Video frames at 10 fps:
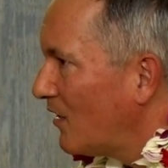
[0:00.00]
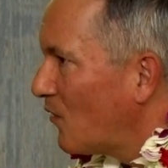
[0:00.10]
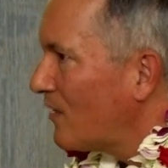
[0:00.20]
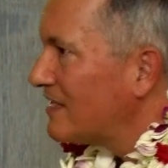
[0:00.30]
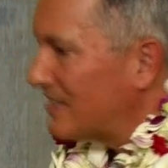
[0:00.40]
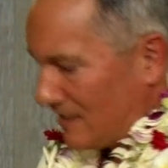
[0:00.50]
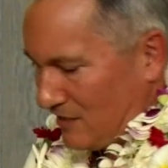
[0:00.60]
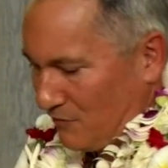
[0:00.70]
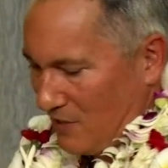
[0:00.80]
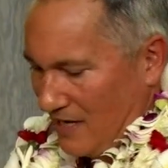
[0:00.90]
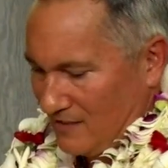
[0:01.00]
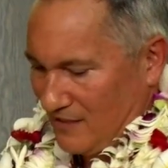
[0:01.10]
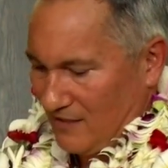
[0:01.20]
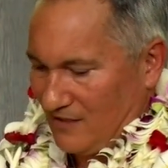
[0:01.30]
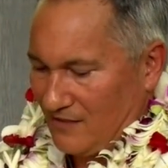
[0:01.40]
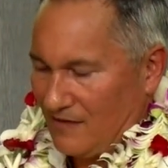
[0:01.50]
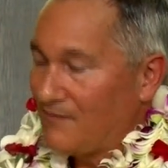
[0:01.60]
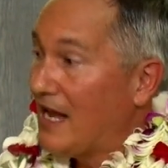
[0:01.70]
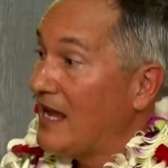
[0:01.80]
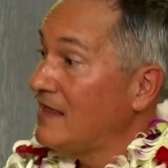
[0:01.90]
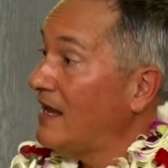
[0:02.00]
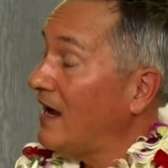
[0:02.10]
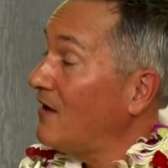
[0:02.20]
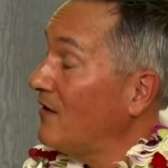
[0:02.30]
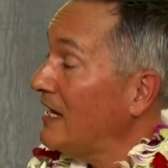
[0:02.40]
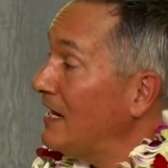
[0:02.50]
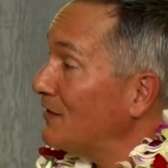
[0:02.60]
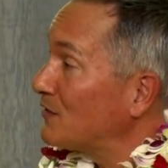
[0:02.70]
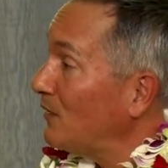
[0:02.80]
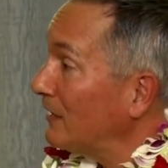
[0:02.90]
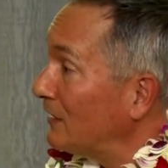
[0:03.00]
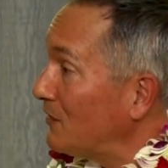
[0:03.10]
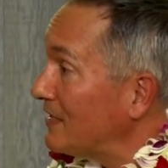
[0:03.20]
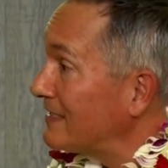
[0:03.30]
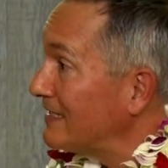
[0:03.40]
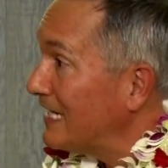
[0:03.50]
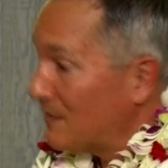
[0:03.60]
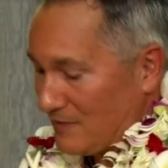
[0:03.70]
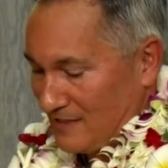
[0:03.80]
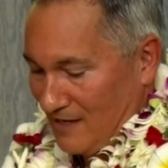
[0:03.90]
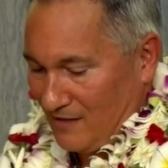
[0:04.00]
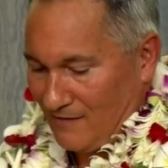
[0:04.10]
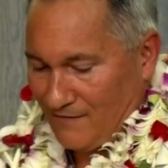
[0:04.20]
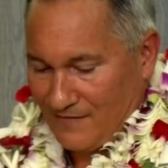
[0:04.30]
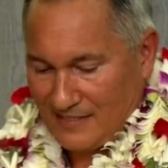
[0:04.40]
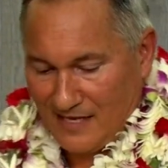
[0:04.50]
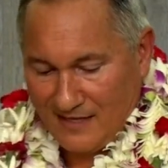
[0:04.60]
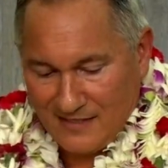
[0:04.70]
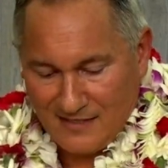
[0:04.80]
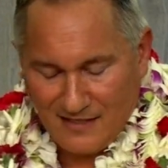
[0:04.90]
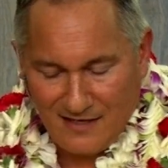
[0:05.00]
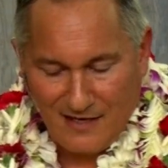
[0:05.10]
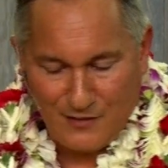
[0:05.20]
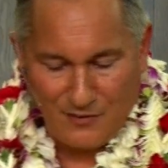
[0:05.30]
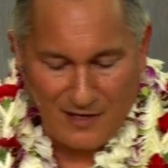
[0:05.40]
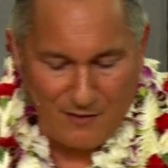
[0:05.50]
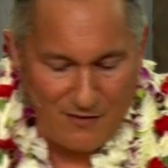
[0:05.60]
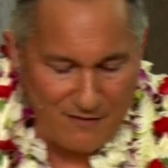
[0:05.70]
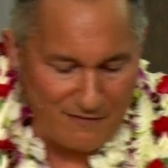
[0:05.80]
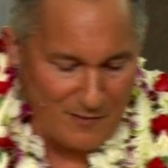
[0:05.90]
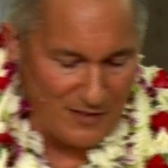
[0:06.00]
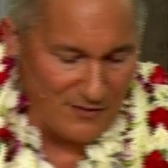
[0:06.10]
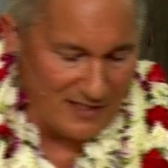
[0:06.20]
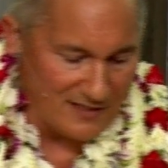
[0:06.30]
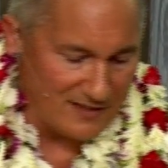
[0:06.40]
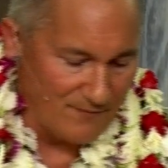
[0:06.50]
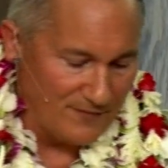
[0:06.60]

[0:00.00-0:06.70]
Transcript: with a sense of gratitude. And now, here's what Lewis himself said. This is a direct quote from Lewis.